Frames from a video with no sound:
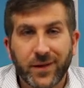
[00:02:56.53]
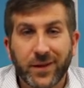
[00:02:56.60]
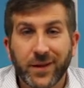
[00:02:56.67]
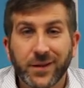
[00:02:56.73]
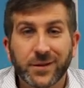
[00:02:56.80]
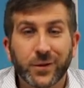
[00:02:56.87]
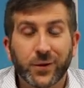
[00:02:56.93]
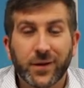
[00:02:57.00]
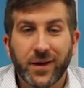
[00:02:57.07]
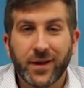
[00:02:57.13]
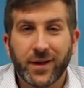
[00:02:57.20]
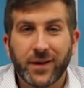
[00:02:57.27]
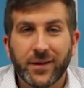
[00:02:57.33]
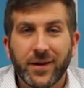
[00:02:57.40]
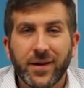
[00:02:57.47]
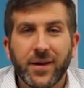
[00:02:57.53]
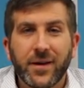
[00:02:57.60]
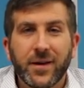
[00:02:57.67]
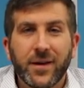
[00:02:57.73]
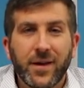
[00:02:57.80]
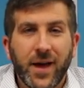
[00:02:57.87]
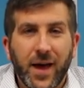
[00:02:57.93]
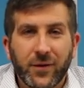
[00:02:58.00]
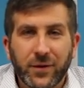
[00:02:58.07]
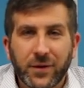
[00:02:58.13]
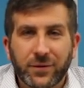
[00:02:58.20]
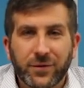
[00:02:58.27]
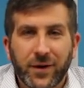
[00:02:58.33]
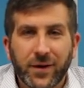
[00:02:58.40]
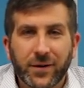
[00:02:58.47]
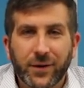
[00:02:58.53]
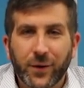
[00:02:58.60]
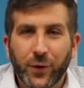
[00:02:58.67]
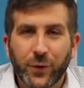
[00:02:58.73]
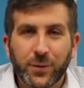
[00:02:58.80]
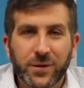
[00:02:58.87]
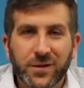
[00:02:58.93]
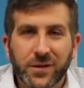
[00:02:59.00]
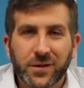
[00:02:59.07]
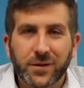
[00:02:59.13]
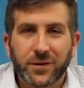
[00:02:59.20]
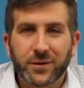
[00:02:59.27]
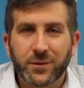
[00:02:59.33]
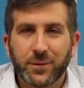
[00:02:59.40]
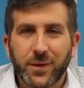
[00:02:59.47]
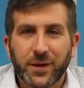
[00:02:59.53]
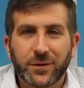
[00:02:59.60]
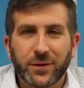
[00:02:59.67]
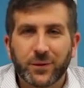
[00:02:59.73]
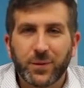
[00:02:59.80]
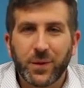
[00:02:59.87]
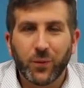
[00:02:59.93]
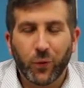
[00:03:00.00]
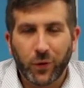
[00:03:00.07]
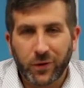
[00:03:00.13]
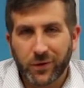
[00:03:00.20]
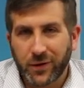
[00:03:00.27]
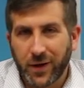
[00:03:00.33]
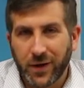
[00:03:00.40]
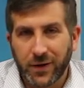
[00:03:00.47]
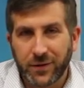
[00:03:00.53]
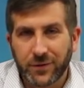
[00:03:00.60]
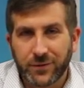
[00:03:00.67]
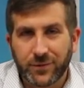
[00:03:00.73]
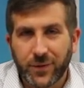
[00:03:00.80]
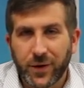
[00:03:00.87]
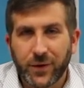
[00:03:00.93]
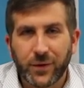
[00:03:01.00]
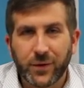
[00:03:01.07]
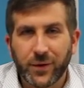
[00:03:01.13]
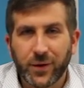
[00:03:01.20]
and that's okay. Having to find our own materials makes us be more creative, and who